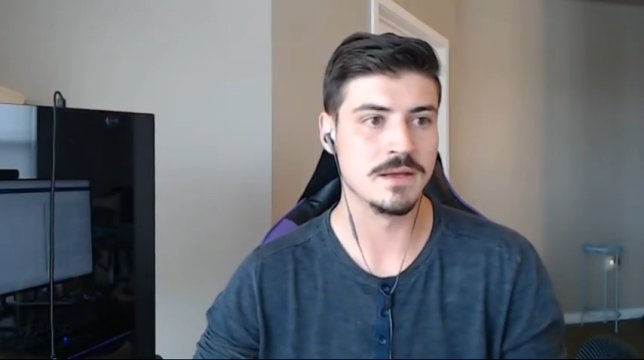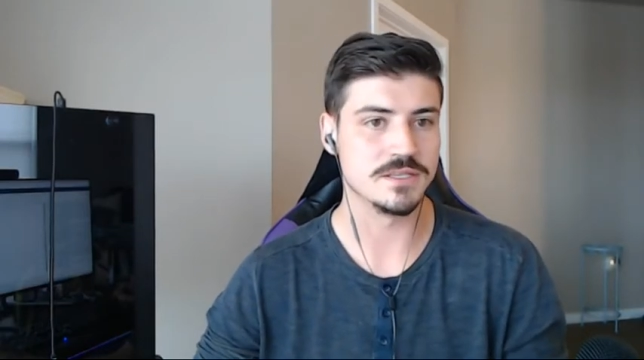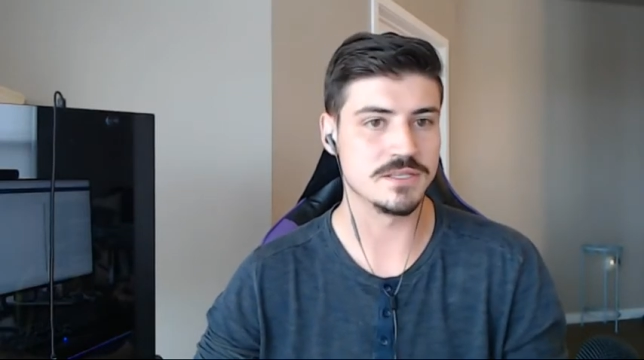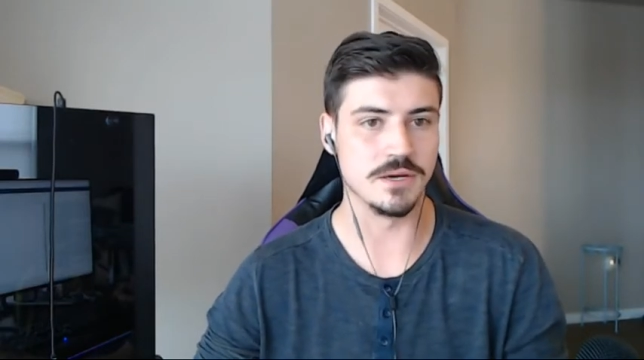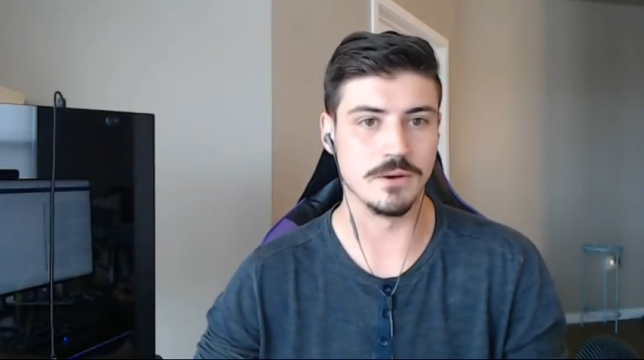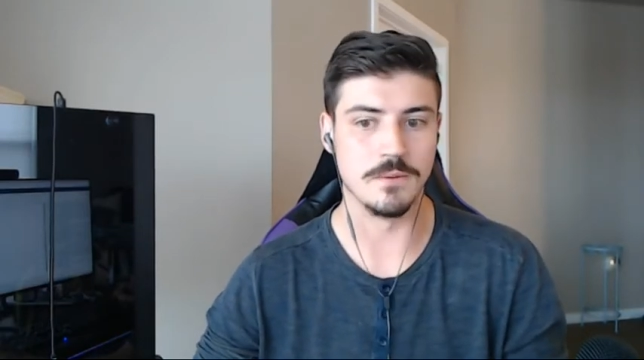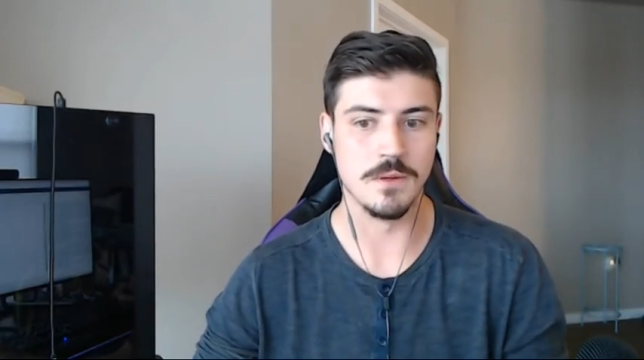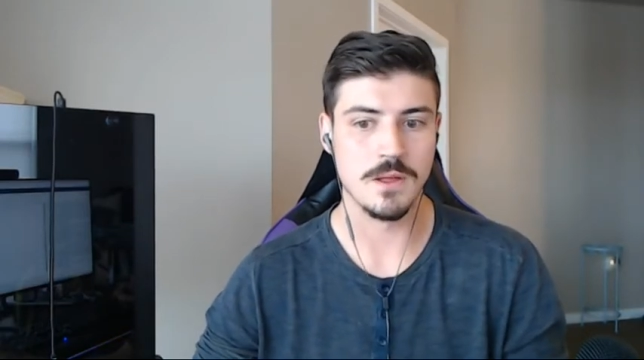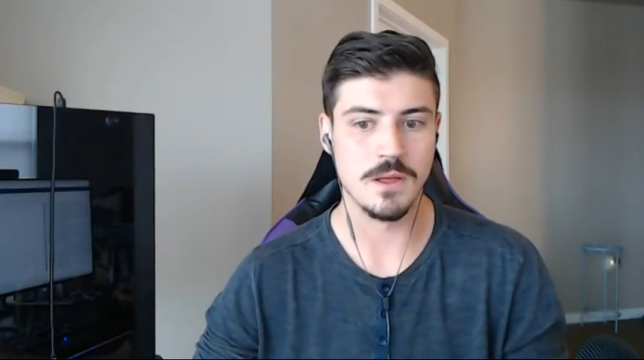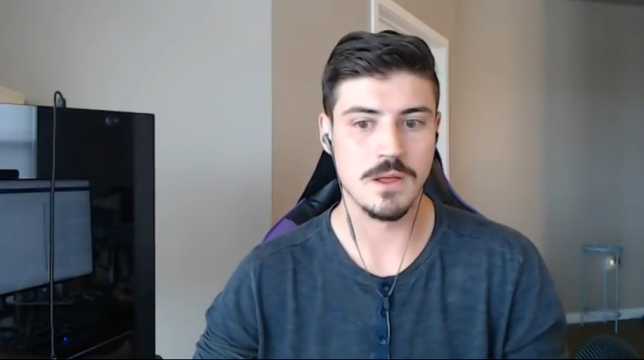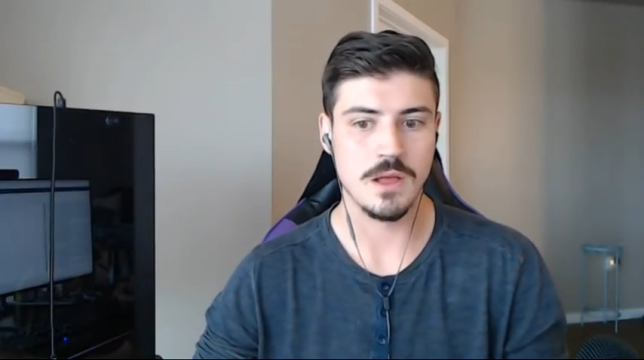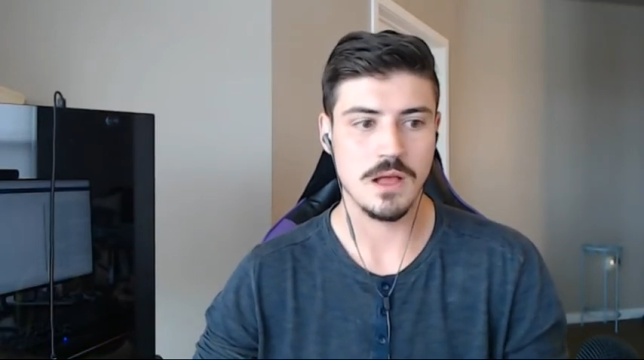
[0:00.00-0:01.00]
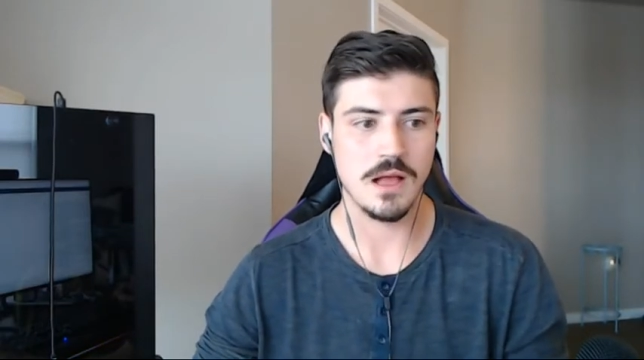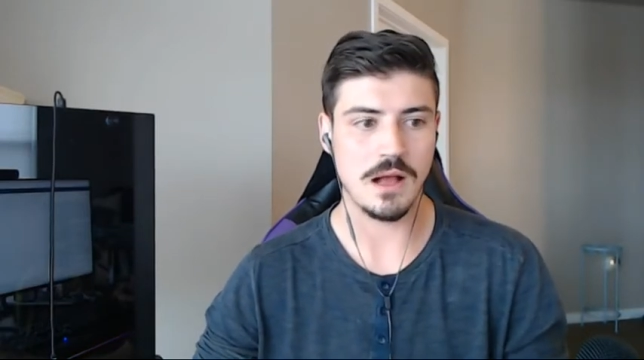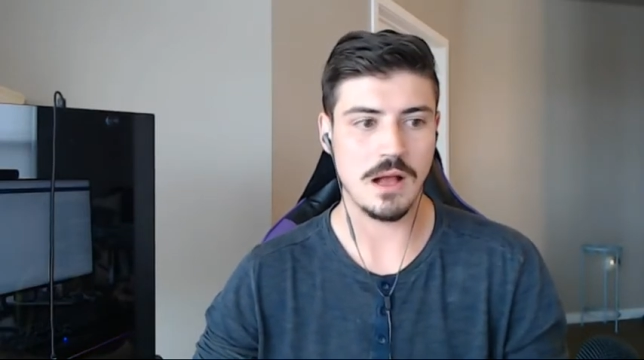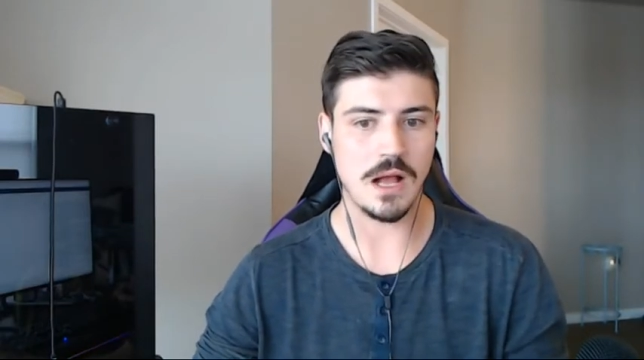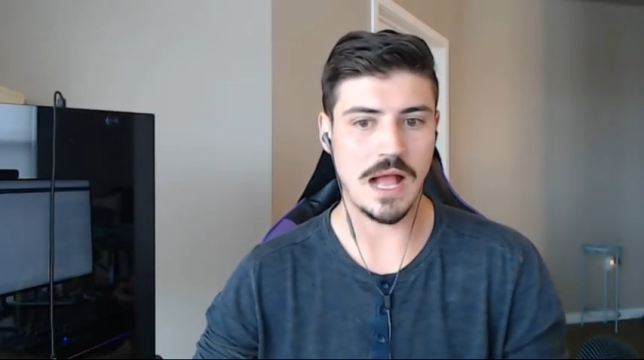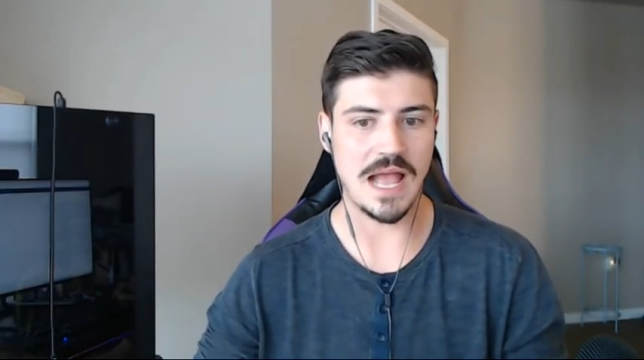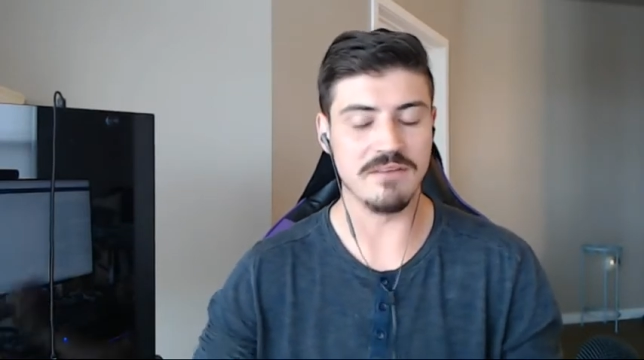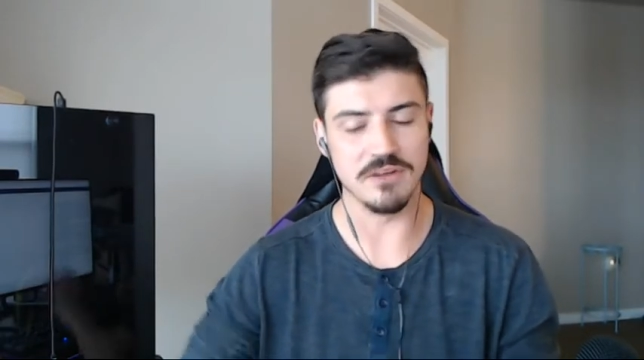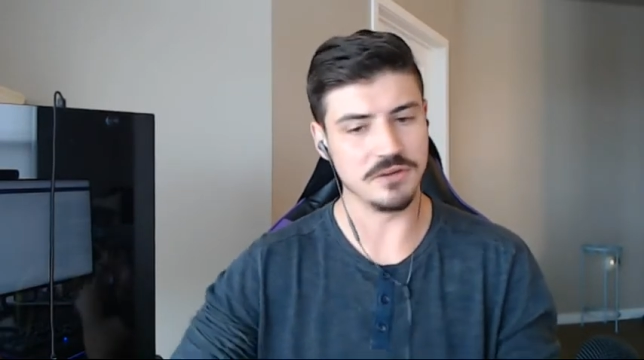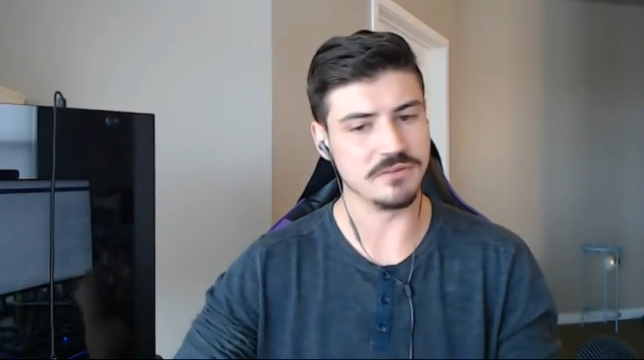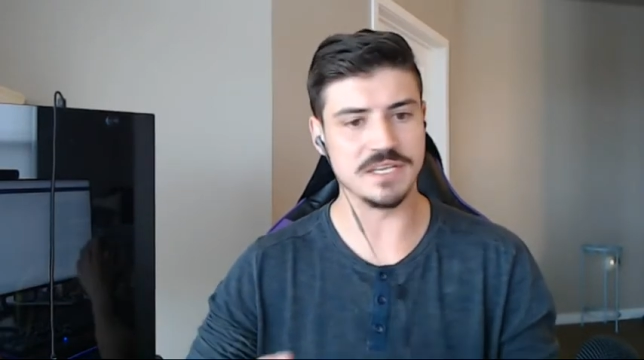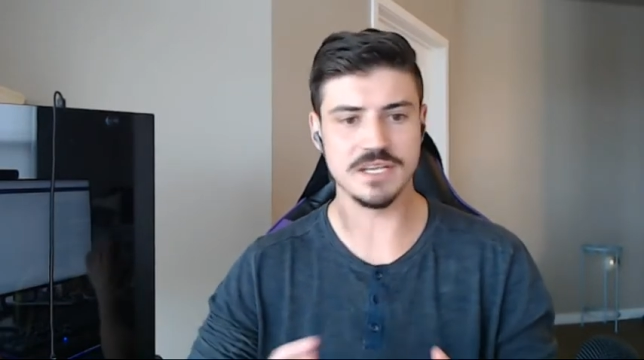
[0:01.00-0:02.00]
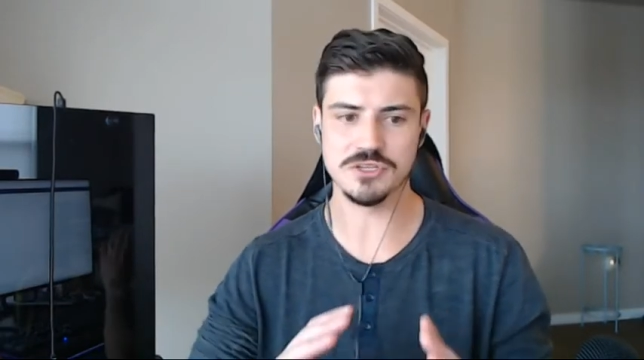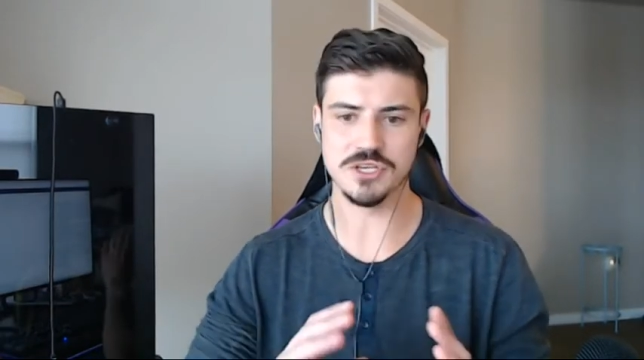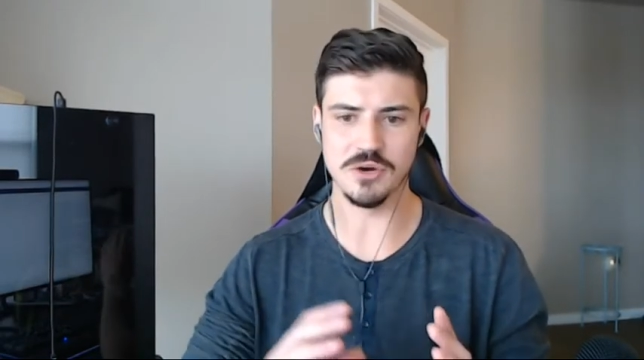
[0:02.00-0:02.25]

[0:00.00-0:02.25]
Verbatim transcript: So I have other videos